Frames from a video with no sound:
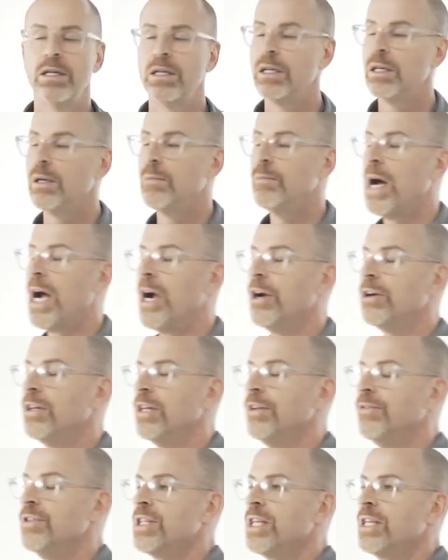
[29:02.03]
buyer
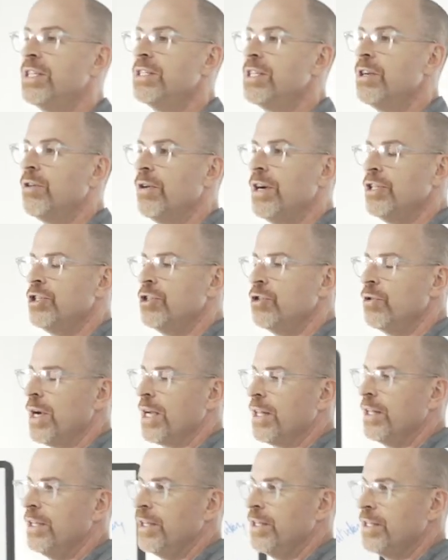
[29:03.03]
delivers the consideration
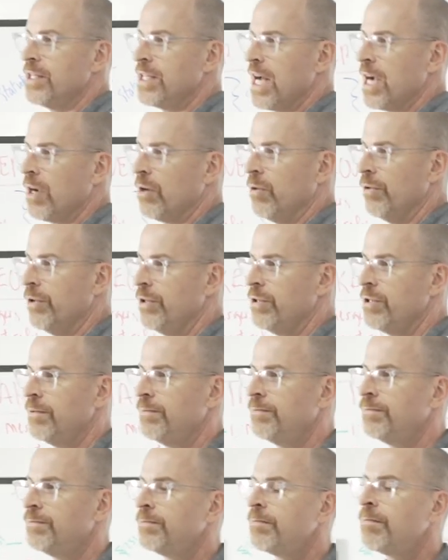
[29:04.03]
directly to the stockholders.
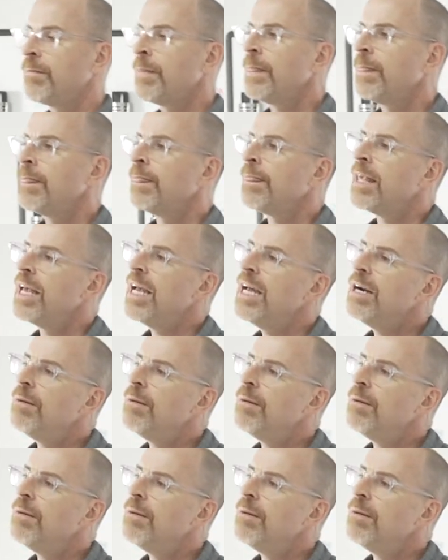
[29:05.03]
In a